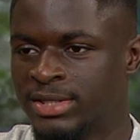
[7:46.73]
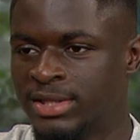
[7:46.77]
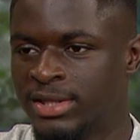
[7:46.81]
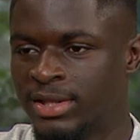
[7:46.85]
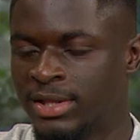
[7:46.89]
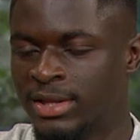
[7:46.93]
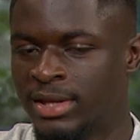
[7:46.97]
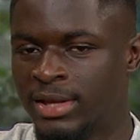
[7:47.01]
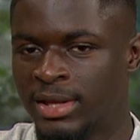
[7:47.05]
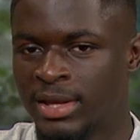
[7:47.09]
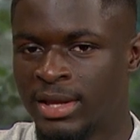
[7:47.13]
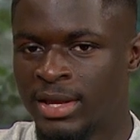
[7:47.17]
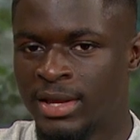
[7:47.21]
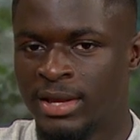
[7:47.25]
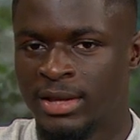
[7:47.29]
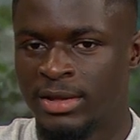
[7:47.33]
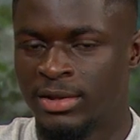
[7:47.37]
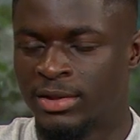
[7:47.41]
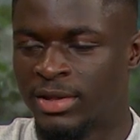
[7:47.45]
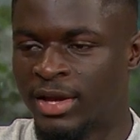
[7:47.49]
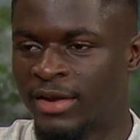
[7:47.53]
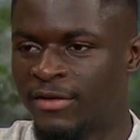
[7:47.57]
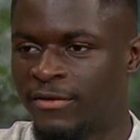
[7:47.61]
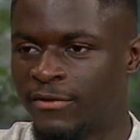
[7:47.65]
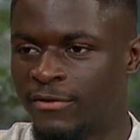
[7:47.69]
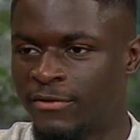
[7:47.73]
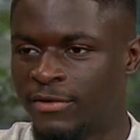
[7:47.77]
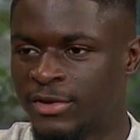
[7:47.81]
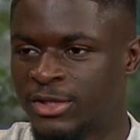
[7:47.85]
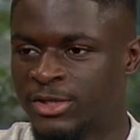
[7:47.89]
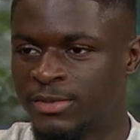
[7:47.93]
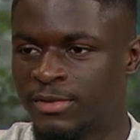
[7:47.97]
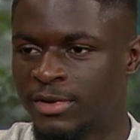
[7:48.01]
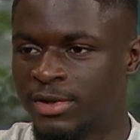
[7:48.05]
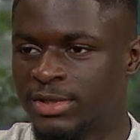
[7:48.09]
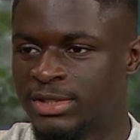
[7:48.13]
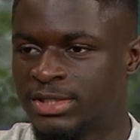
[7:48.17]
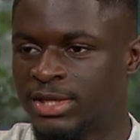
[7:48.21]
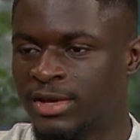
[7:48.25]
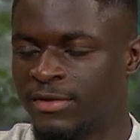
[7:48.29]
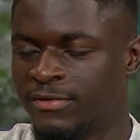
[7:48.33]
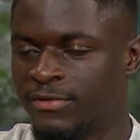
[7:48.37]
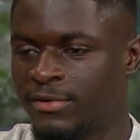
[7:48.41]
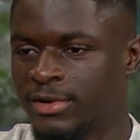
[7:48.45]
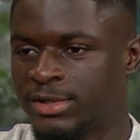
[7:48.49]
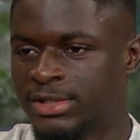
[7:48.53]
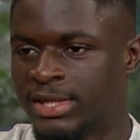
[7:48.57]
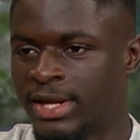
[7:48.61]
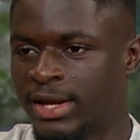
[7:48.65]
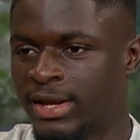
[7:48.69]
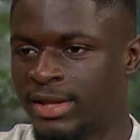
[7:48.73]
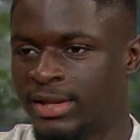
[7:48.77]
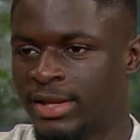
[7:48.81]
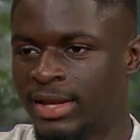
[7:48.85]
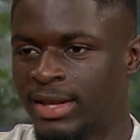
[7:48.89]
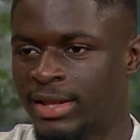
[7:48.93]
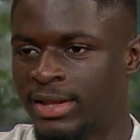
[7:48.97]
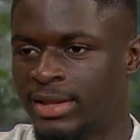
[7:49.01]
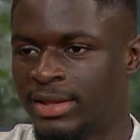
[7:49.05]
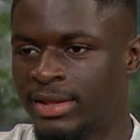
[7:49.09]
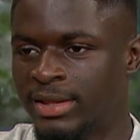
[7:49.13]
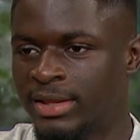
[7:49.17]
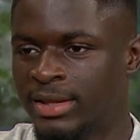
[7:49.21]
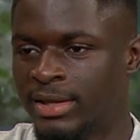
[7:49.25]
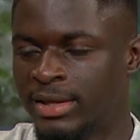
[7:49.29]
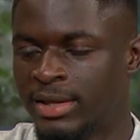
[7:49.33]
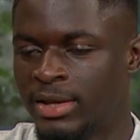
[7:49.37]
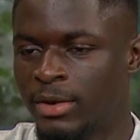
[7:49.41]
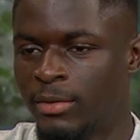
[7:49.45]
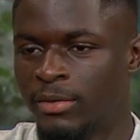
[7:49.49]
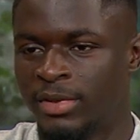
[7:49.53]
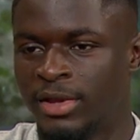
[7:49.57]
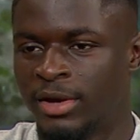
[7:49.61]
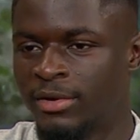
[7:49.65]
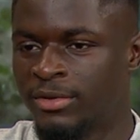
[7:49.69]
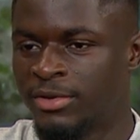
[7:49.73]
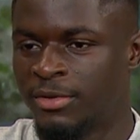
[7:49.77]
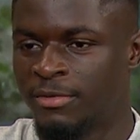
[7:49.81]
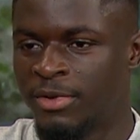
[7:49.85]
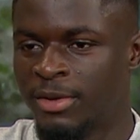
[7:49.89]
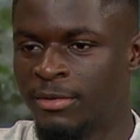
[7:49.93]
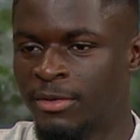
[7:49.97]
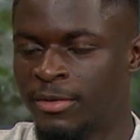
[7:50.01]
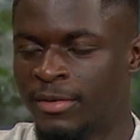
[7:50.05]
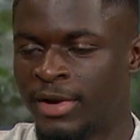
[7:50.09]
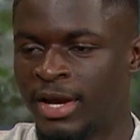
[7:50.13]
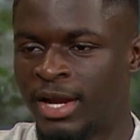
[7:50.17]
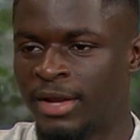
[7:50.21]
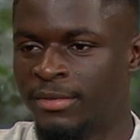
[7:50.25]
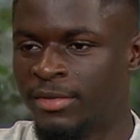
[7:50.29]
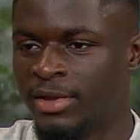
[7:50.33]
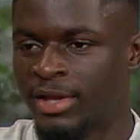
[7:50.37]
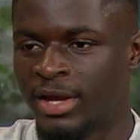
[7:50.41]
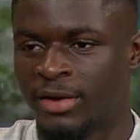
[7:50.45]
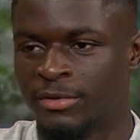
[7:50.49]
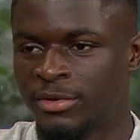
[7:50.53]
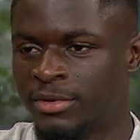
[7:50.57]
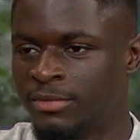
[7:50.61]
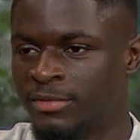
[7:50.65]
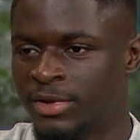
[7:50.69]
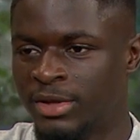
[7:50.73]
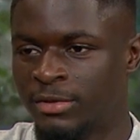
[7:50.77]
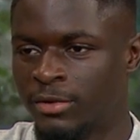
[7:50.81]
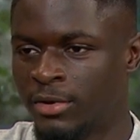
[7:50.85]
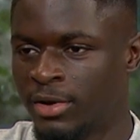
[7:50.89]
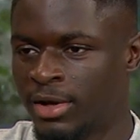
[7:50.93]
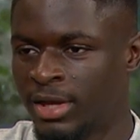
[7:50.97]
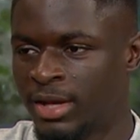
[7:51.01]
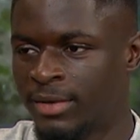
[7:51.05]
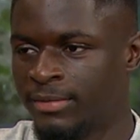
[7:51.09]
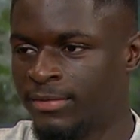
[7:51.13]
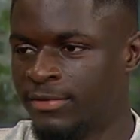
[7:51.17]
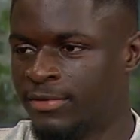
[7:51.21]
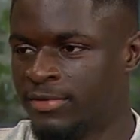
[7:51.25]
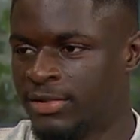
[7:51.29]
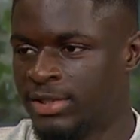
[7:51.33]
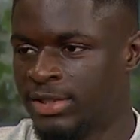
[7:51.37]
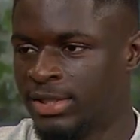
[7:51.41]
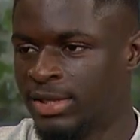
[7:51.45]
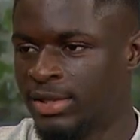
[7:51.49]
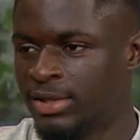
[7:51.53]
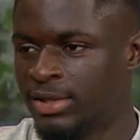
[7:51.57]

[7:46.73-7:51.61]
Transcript: And, you know, I've experienced that firsthand. And without the people behind me, I wouldn't be where I am today.